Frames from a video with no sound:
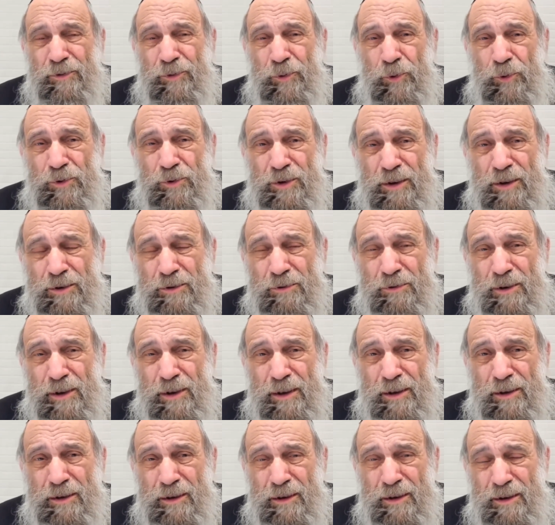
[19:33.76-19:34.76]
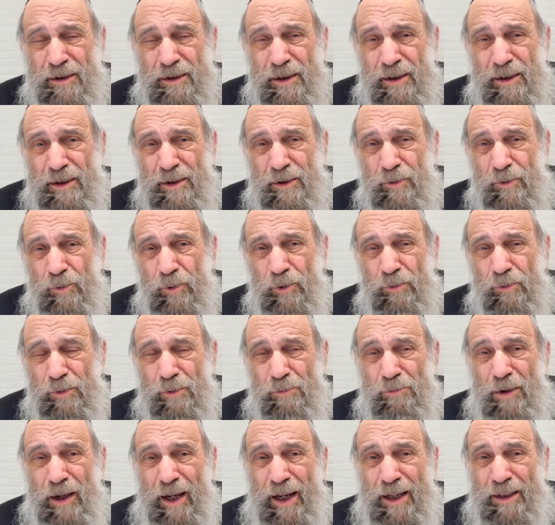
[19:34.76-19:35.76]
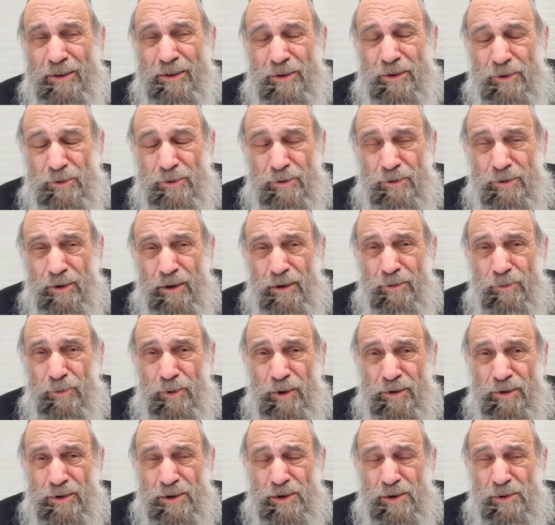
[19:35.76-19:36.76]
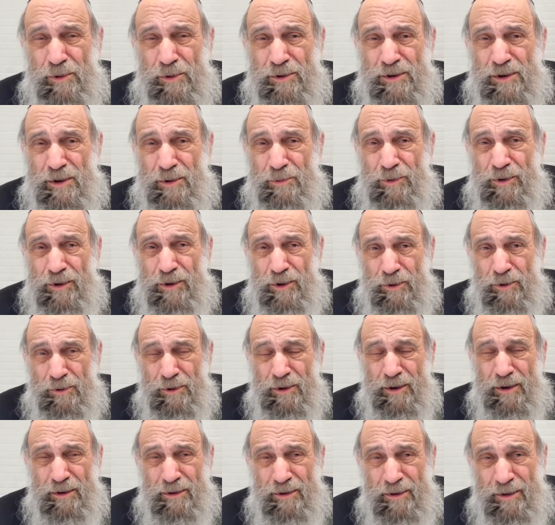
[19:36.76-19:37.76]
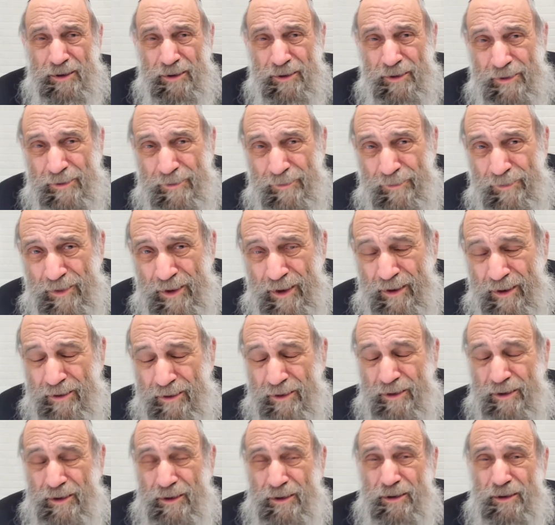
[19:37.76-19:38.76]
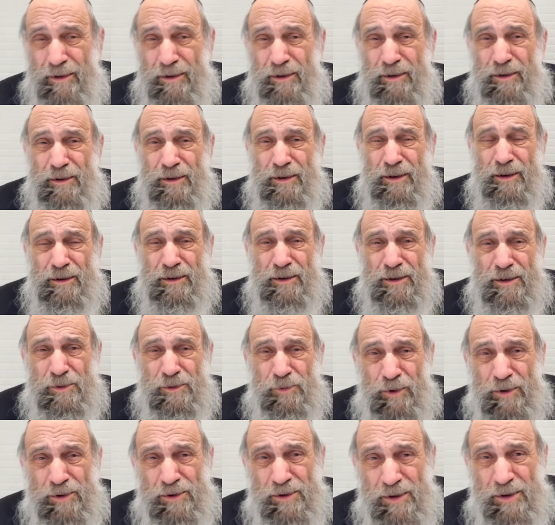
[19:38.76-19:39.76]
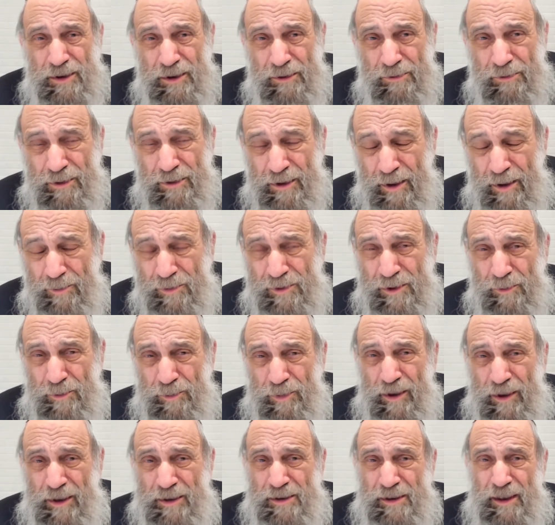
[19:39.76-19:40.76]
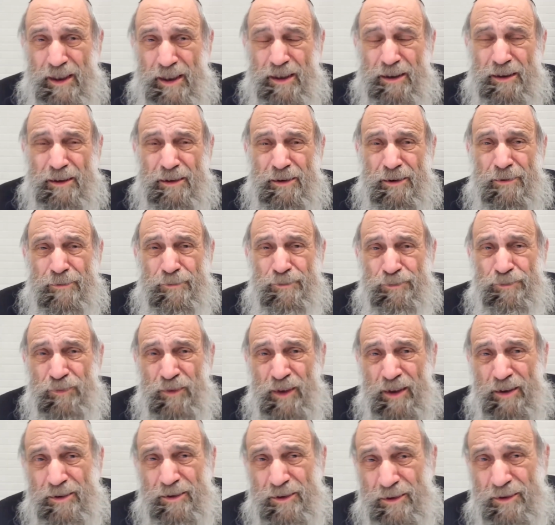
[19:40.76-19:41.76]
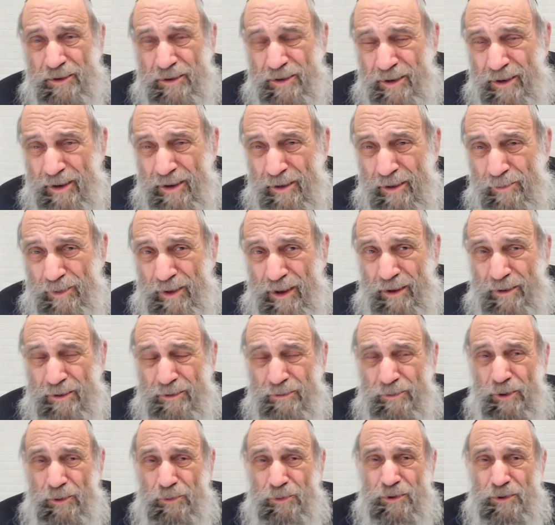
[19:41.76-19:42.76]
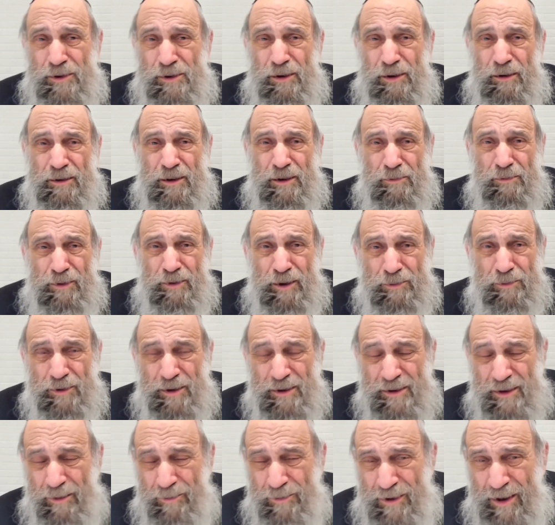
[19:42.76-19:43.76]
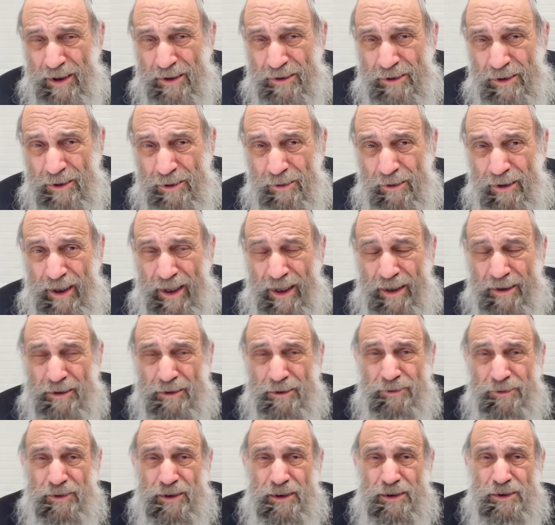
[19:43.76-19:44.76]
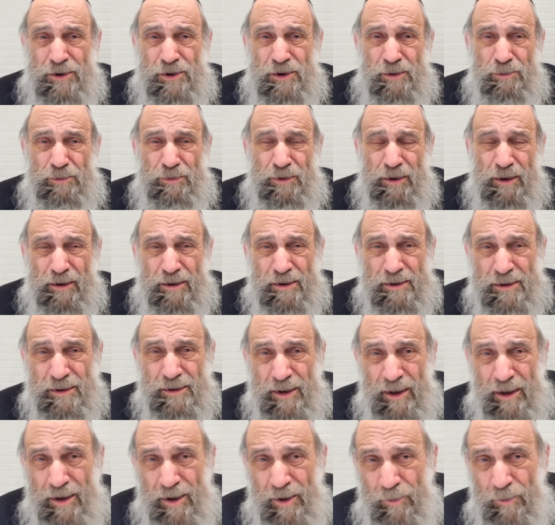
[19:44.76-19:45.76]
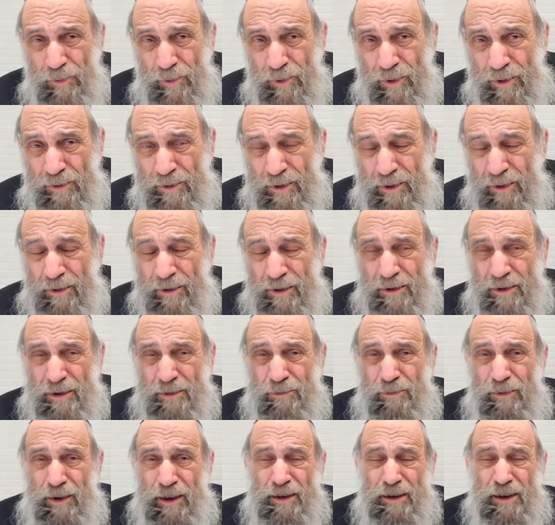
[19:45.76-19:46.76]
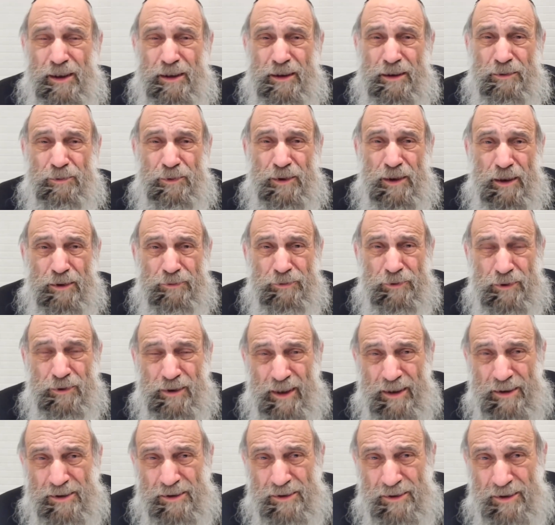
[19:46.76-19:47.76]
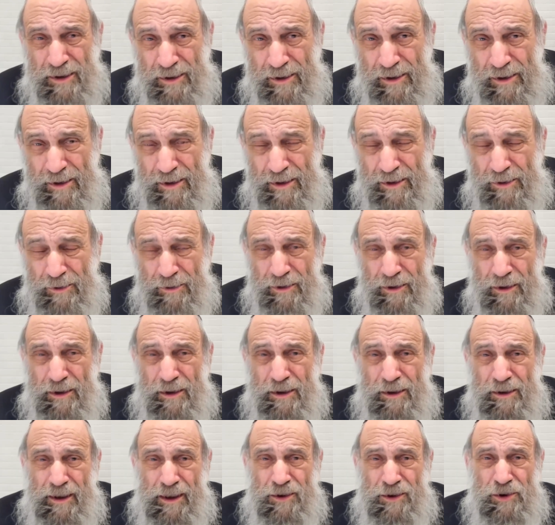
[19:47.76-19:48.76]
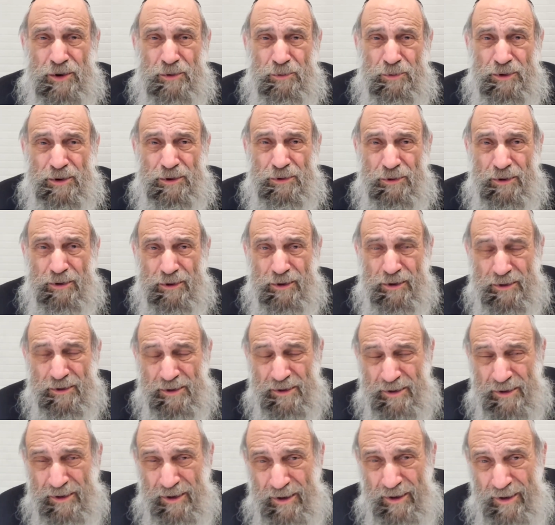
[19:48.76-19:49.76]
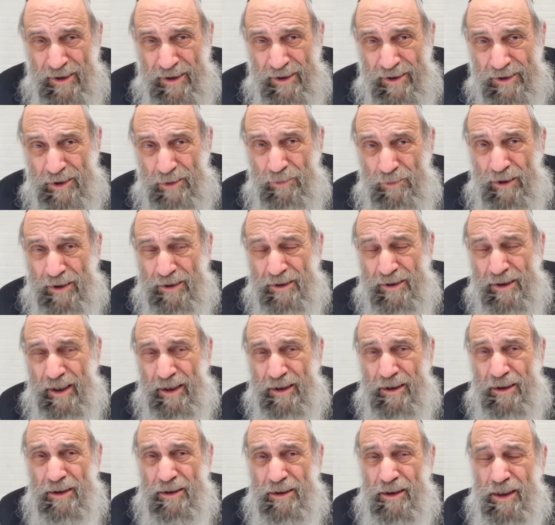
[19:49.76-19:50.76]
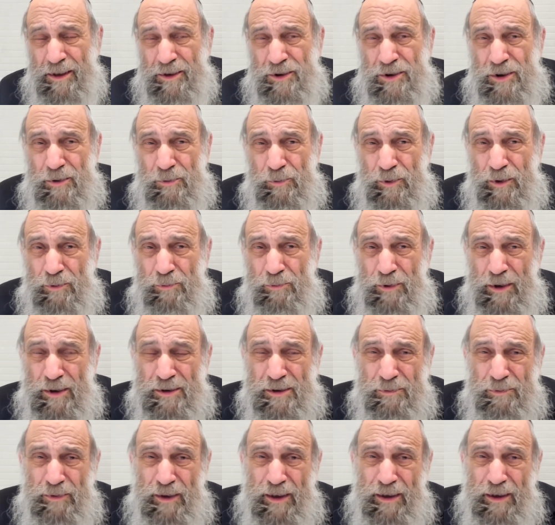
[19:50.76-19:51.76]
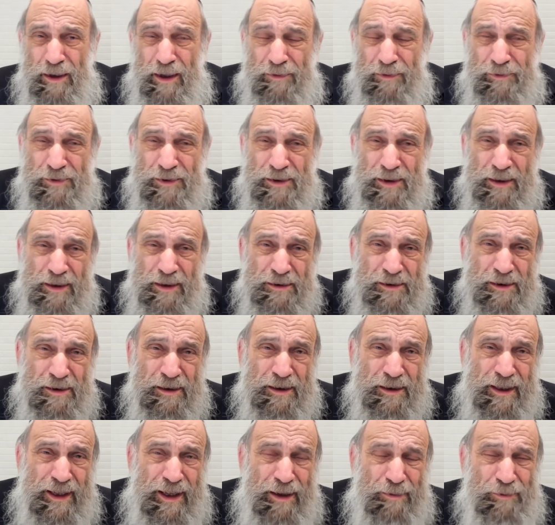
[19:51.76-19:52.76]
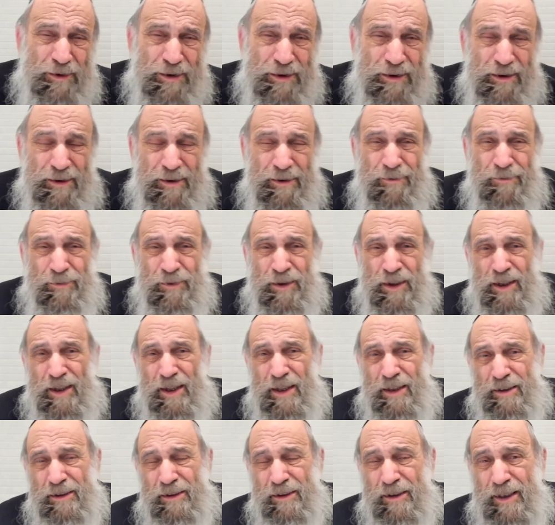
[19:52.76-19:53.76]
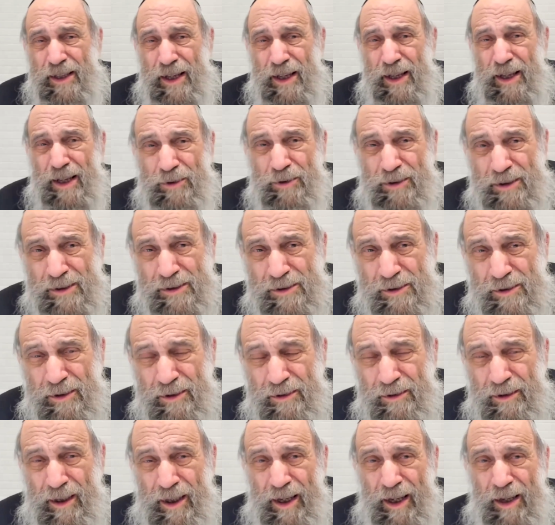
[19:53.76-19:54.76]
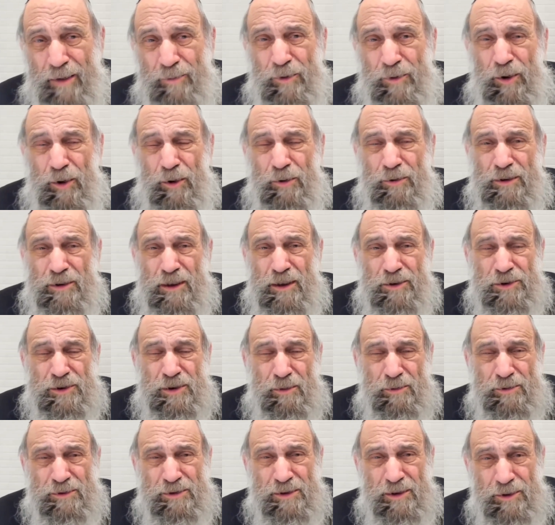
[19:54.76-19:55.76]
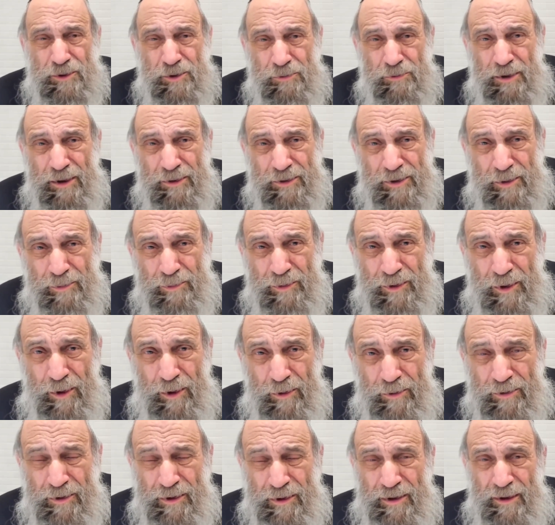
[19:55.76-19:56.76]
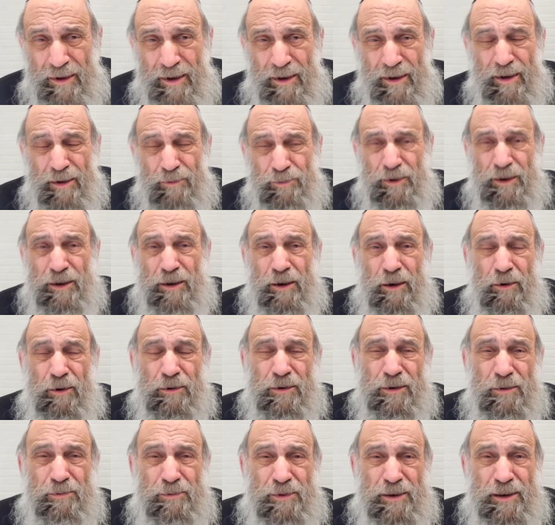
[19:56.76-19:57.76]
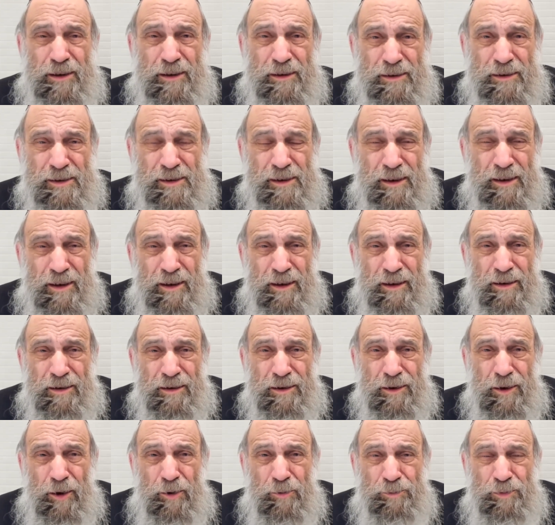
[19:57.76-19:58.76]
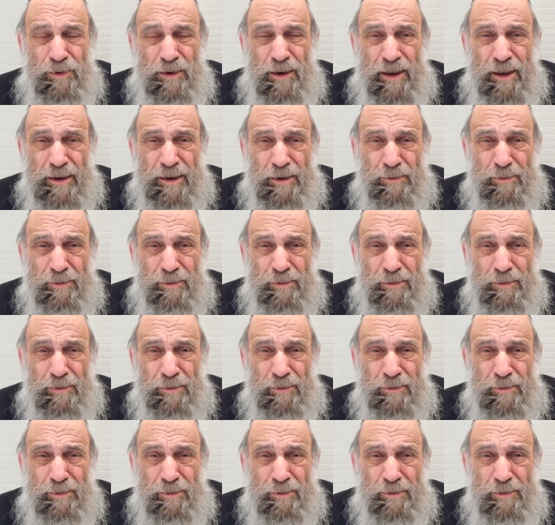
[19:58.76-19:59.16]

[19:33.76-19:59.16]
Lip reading: food that you're eating will remind you of what you're supposed to be doing. And at least once a year when it comes to Pesach, to think about what we're talking about, because I'm taking you out of Egypt because we're going to make an everlasting, eternal connection between us. To make that connection, we must have things in common. In common is, I'm holy, Hashem said, you have to be holy. Being holy means Don't be